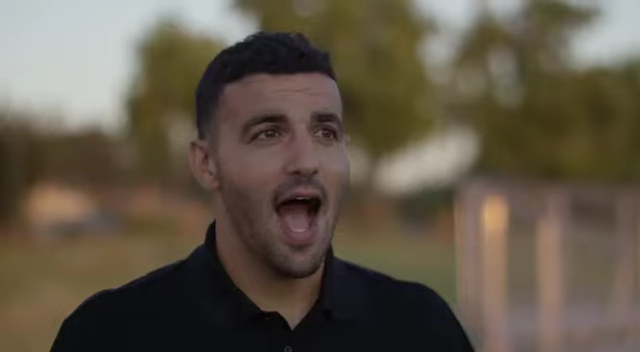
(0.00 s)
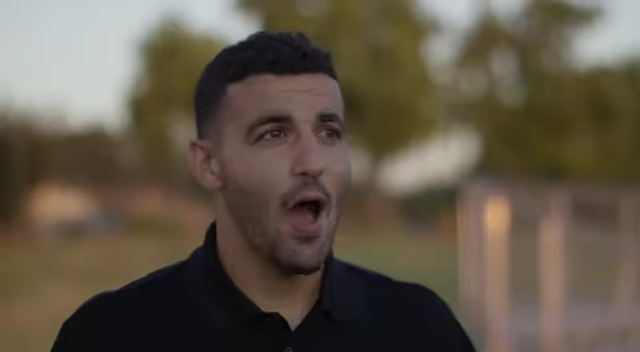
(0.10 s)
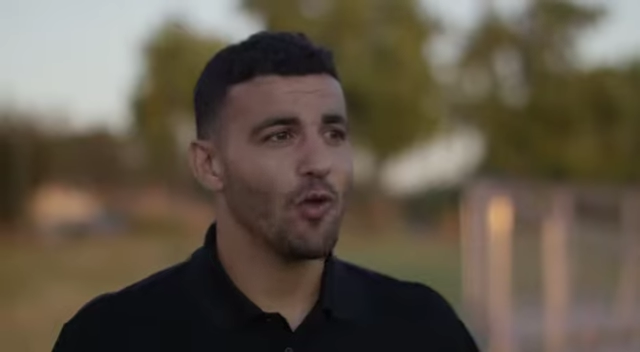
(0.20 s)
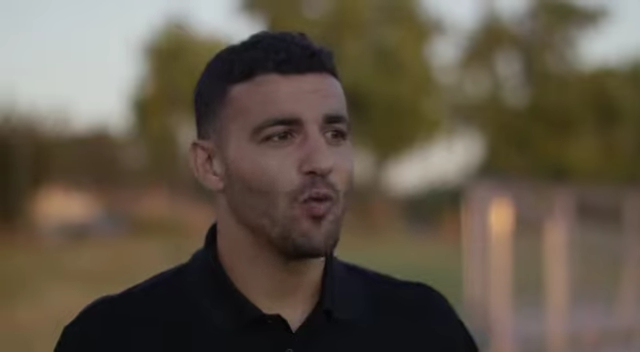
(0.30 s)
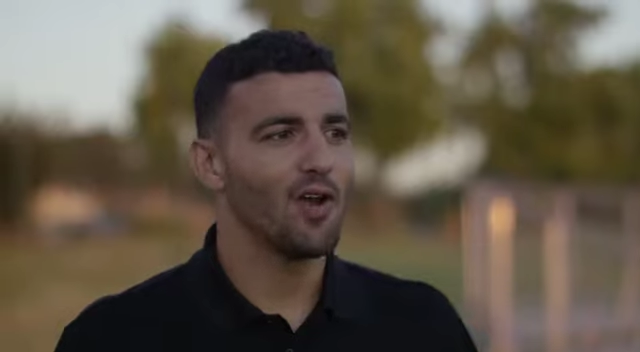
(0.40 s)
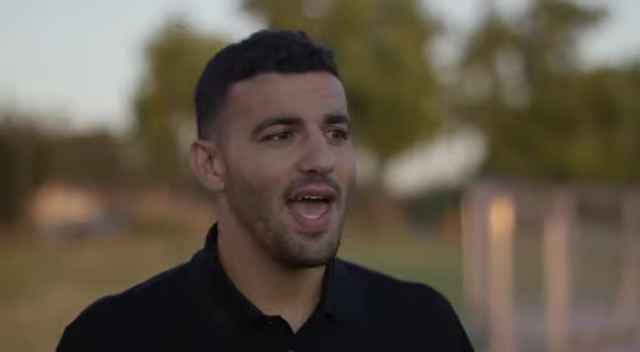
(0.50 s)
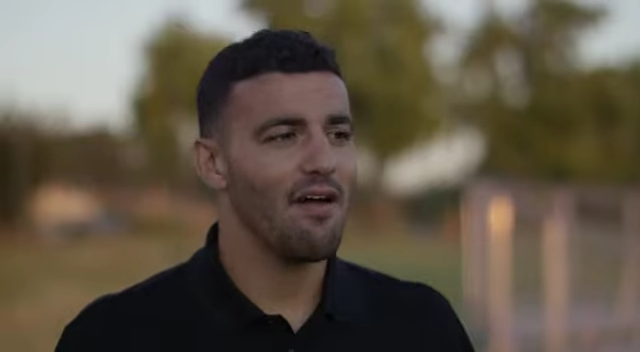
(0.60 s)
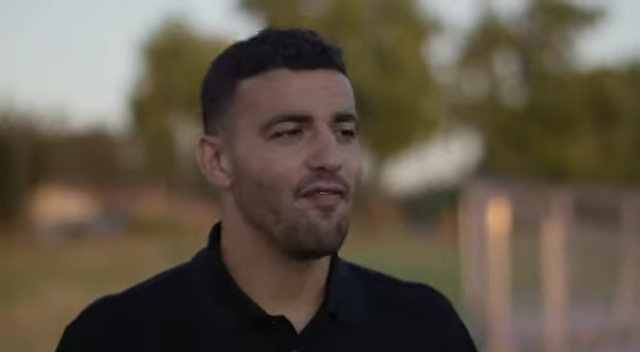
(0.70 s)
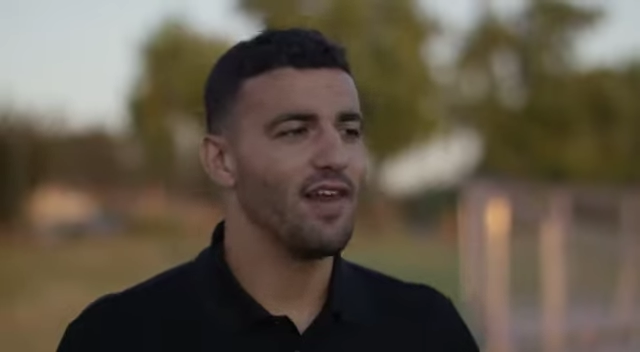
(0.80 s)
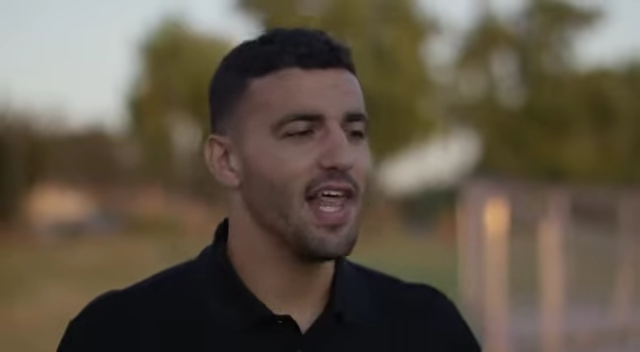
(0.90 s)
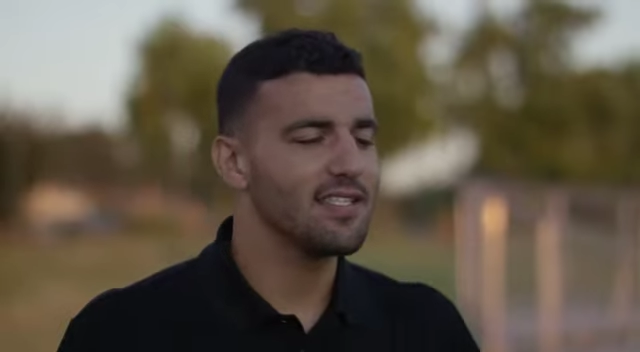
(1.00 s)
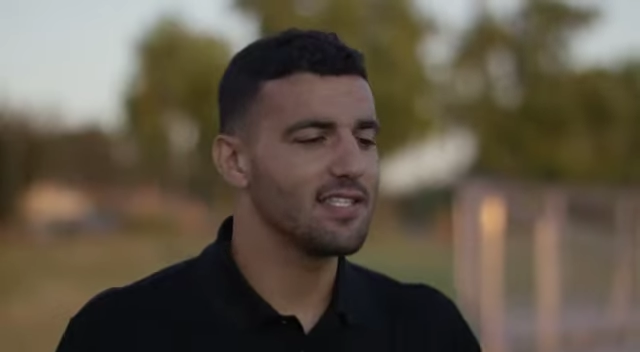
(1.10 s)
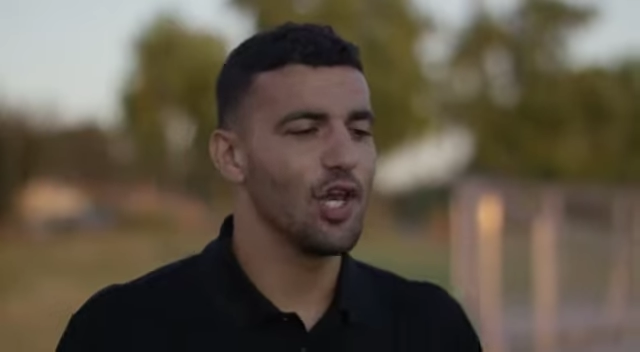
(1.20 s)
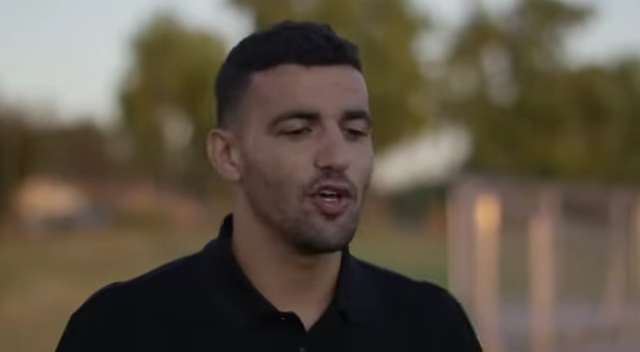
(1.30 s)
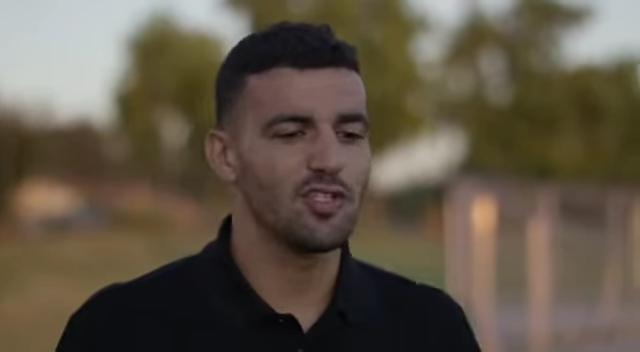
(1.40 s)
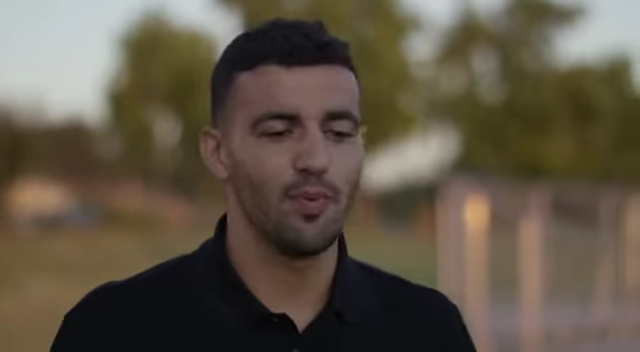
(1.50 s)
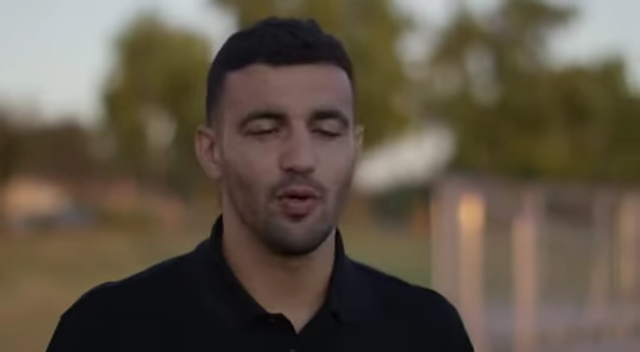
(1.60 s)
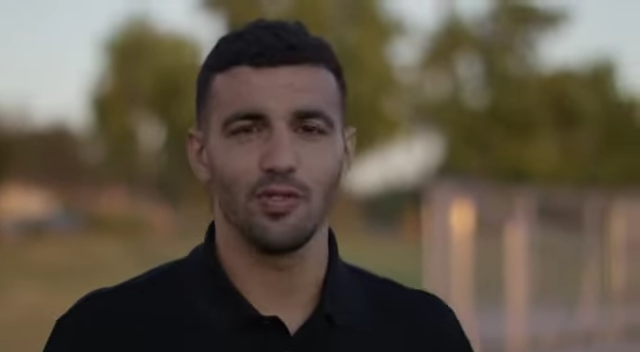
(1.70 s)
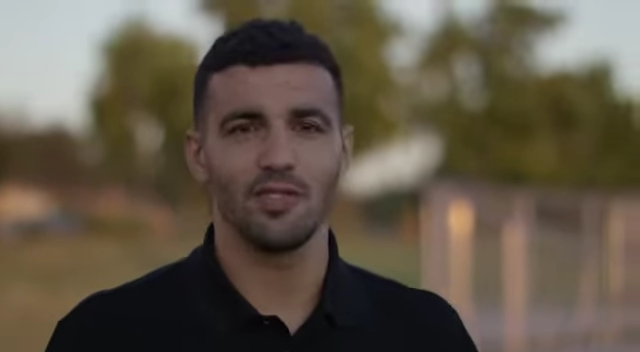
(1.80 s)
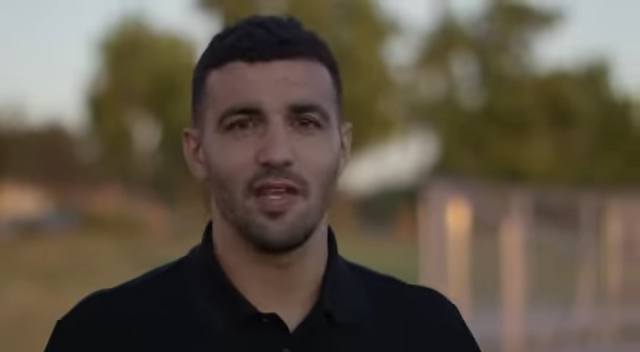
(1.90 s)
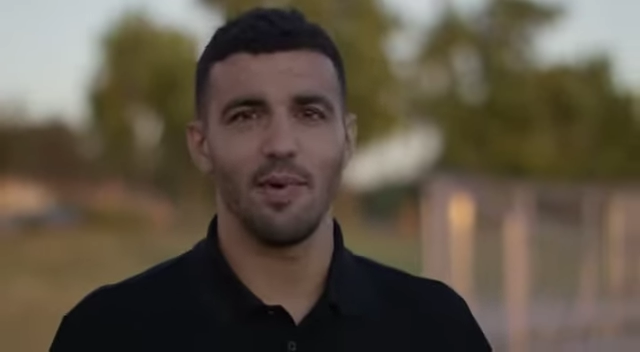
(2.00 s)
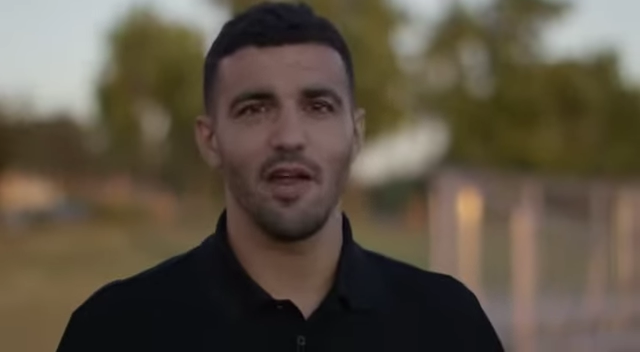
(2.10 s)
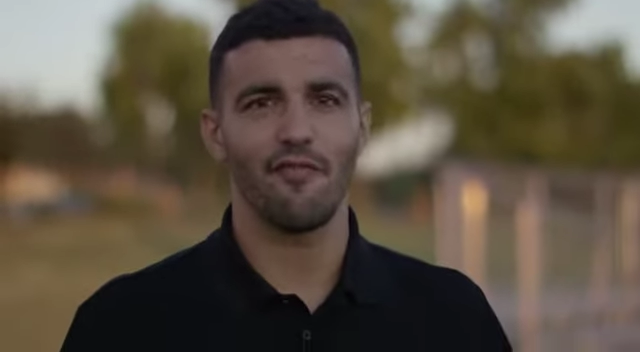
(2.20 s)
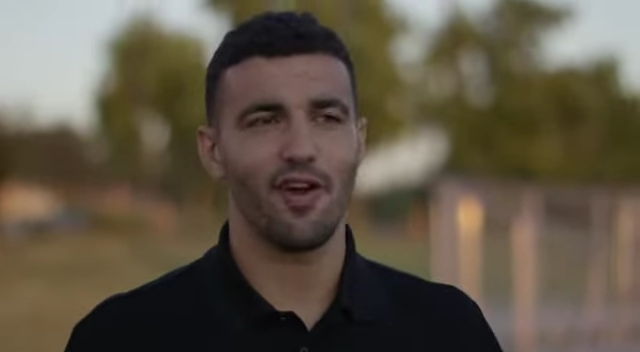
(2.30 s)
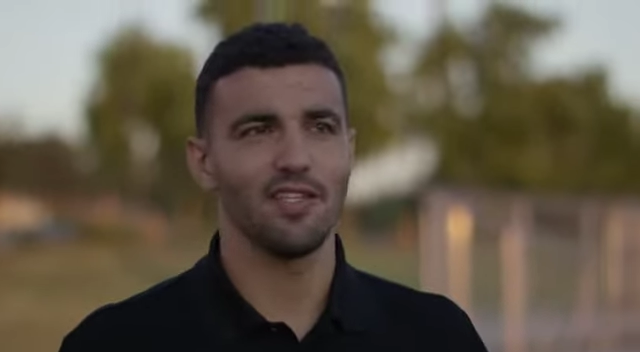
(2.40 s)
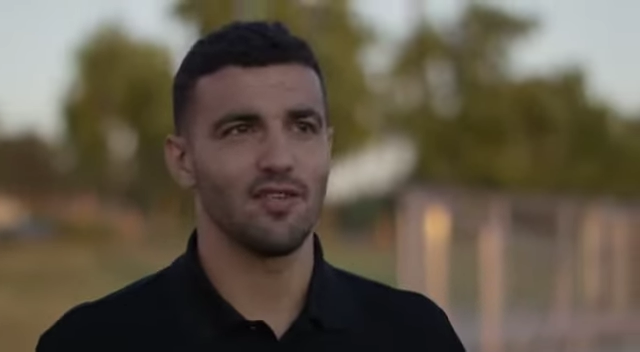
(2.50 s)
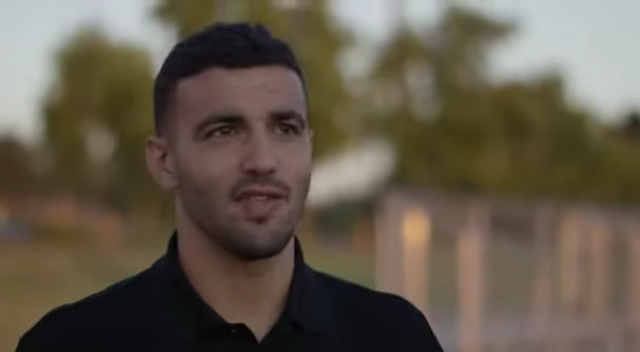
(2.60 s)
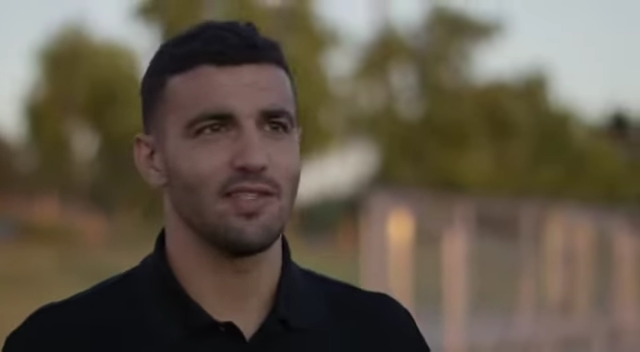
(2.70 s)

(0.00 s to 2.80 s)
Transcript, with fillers: I would want to have less lost balls than my friends on the